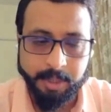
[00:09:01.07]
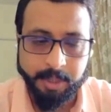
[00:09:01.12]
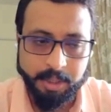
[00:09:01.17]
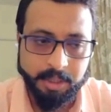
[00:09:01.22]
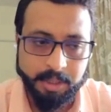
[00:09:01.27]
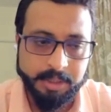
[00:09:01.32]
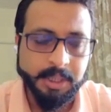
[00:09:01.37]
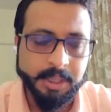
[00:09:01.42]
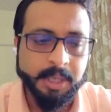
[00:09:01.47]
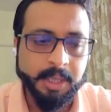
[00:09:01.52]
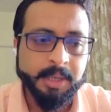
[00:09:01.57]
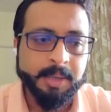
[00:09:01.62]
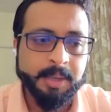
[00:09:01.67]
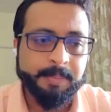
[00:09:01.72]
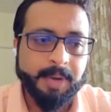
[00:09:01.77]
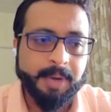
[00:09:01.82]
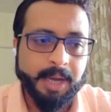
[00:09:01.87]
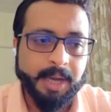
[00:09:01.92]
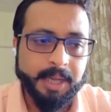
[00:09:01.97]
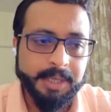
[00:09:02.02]
because
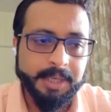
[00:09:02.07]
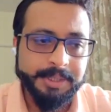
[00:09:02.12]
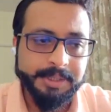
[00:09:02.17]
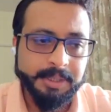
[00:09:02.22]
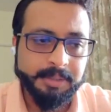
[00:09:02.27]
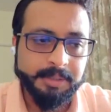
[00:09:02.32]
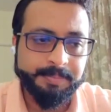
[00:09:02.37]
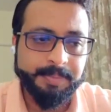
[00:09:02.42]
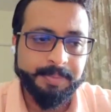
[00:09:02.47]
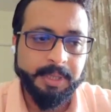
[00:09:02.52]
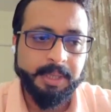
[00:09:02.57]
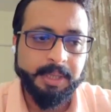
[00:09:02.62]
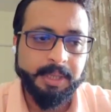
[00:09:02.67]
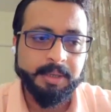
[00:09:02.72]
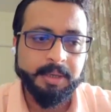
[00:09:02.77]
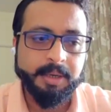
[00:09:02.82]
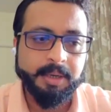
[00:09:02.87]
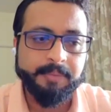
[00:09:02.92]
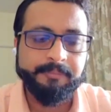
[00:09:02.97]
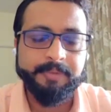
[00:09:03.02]
Maharashtra
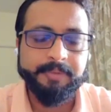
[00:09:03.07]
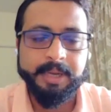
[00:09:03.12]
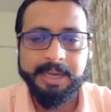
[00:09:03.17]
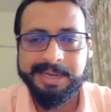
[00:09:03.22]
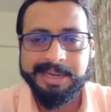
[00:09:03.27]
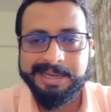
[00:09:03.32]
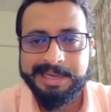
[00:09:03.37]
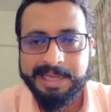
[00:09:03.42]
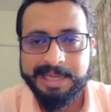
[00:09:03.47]
being a very